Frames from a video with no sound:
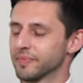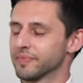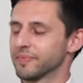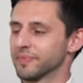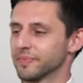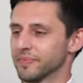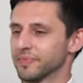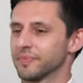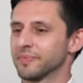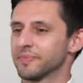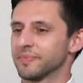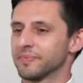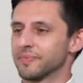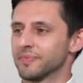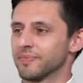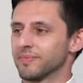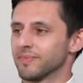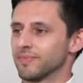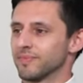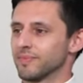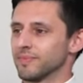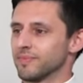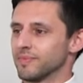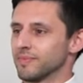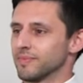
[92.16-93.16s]

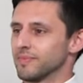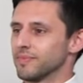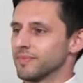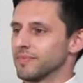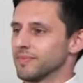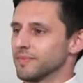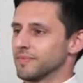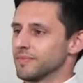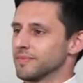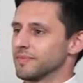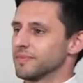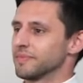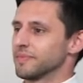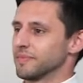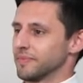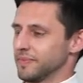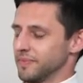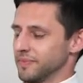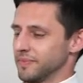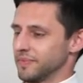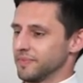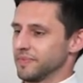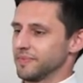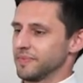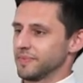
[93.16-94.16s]

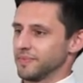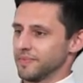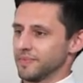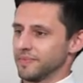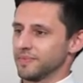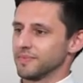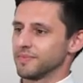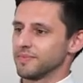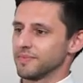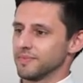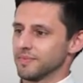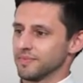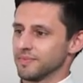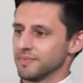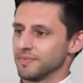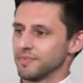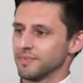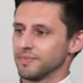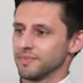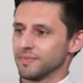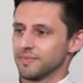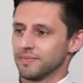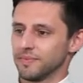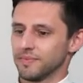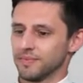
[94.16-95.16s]

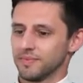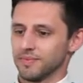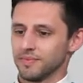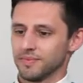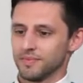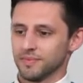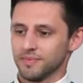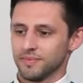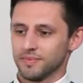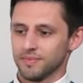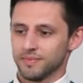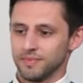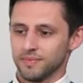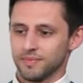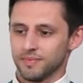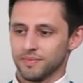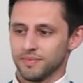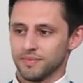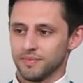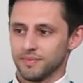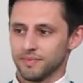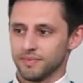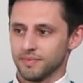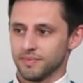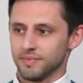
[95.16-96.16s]

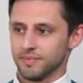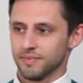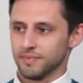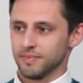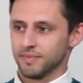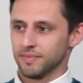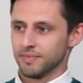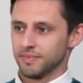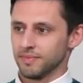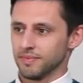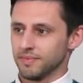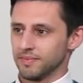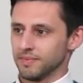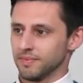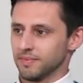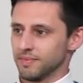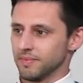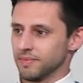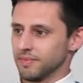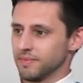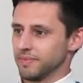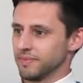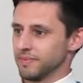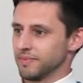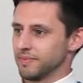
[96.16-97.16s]

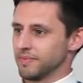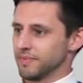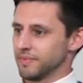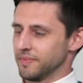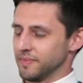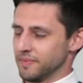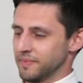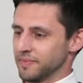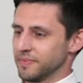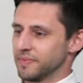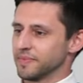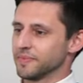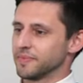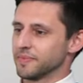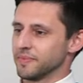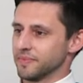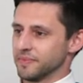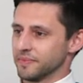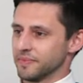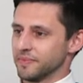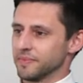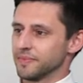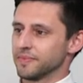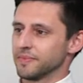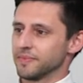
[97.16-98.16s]

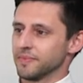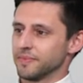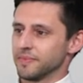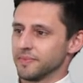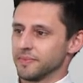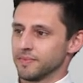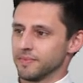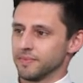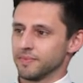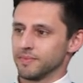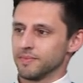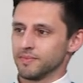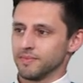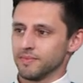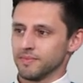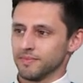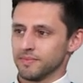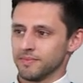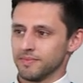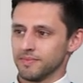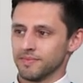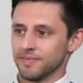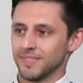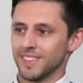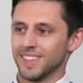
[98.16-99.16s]

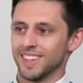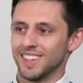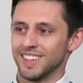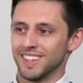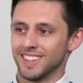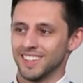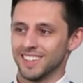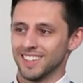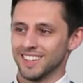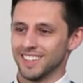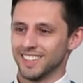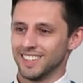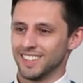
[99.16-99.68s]
(silent)